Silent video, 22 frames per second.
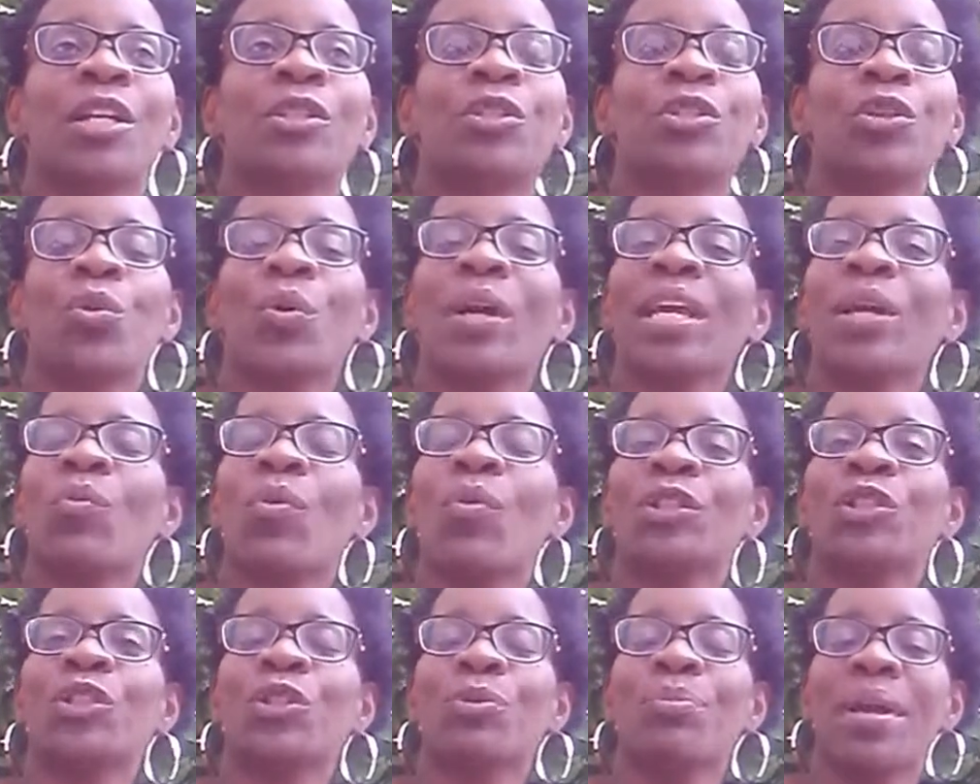doing
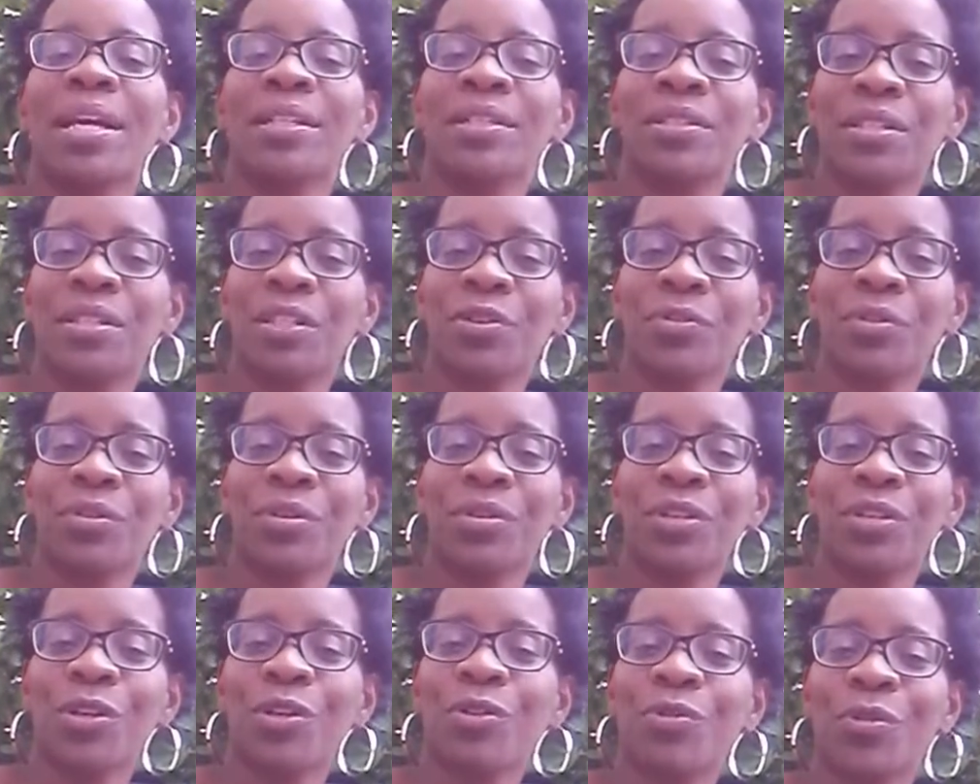what you're meant and
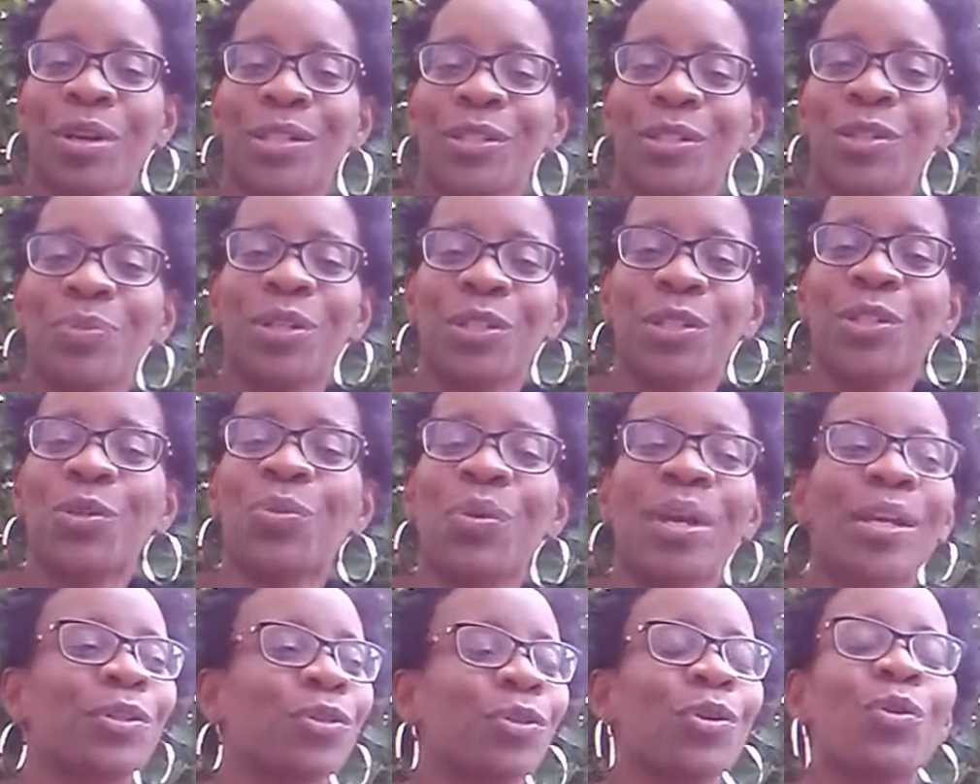created to be
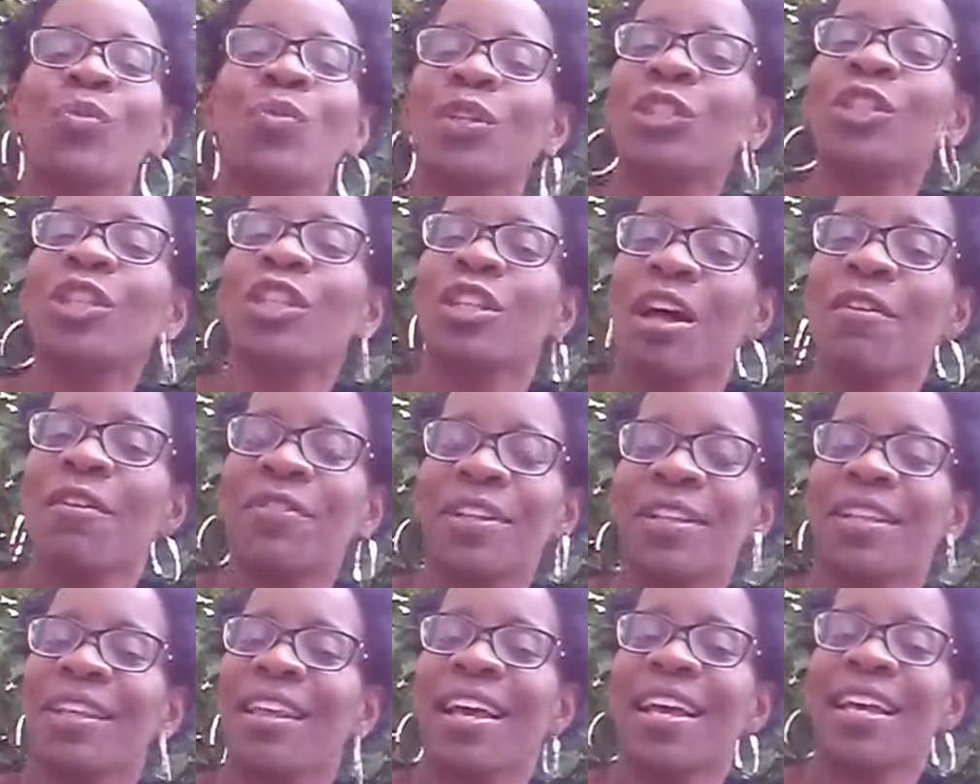doing what you love
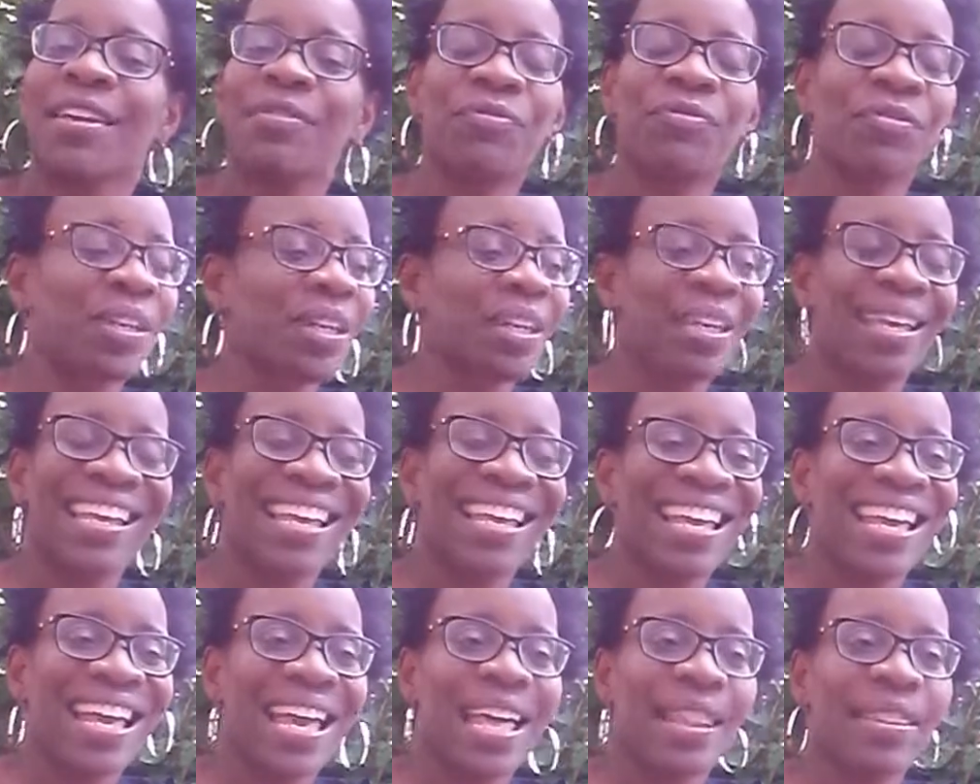in life.
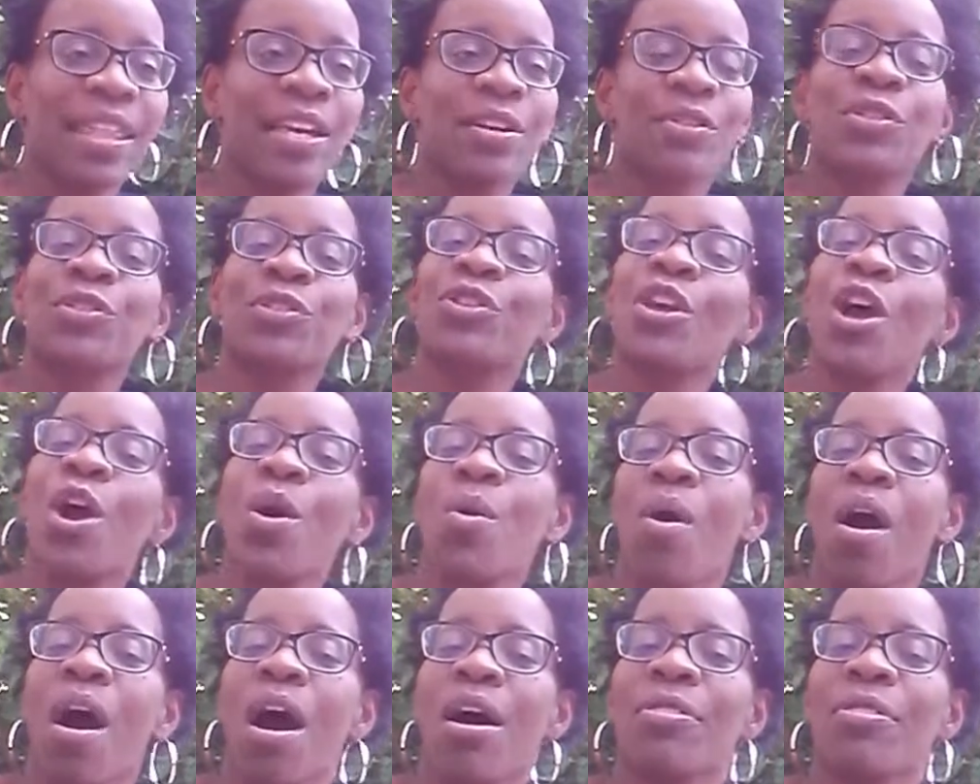There's
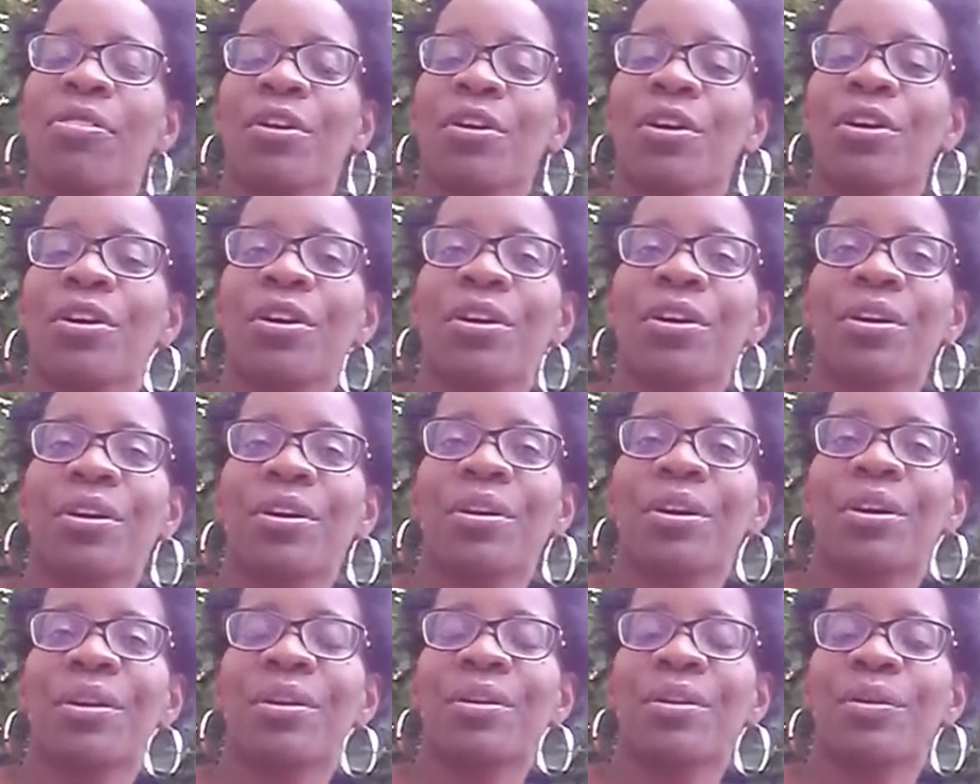no
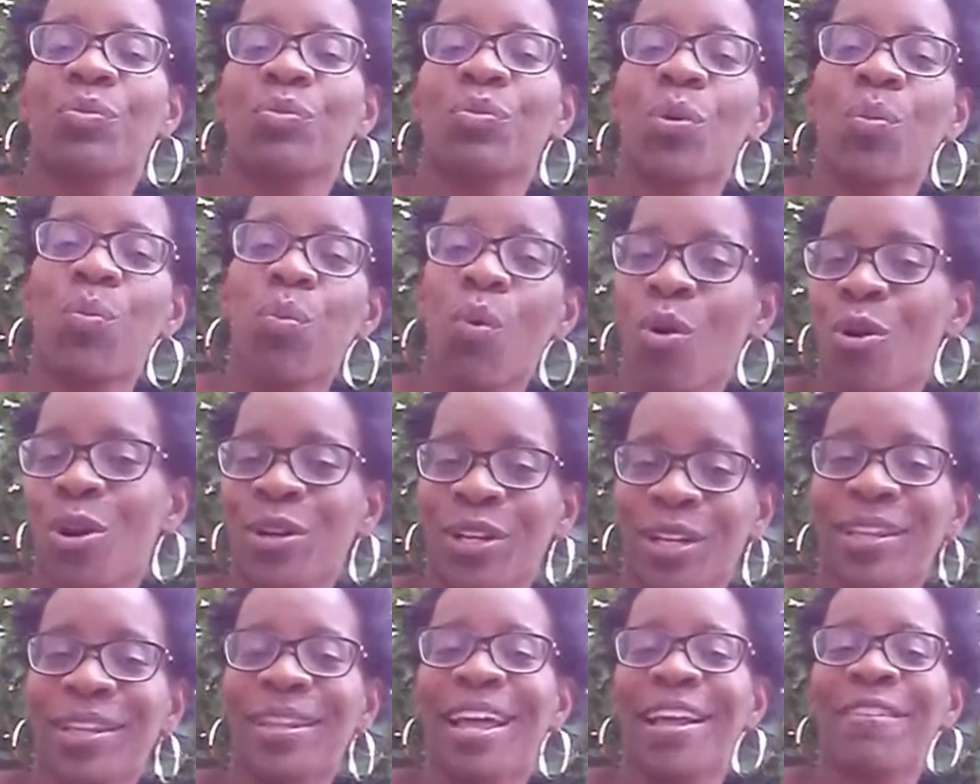other reward
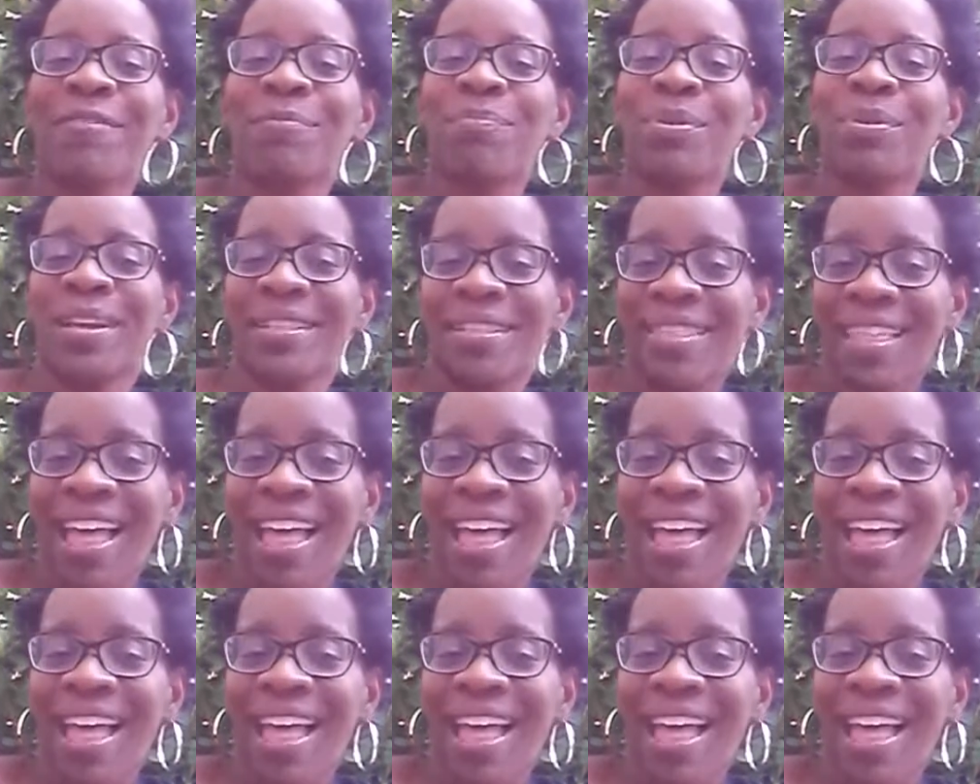in life but